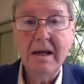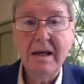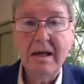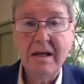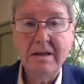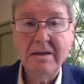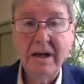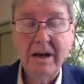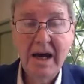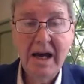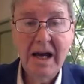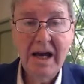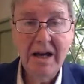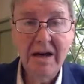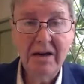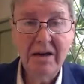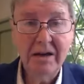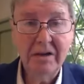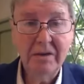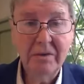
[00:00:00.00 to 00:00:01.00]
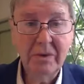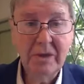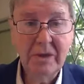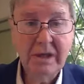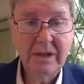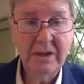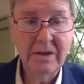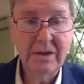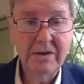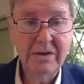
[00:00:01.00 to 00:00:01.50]
So how are we
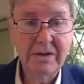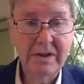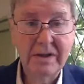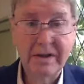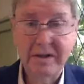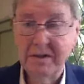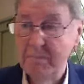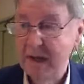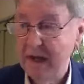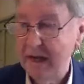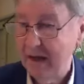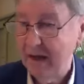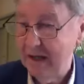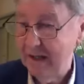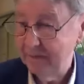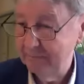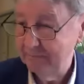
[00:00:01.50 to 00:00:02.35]
using this power?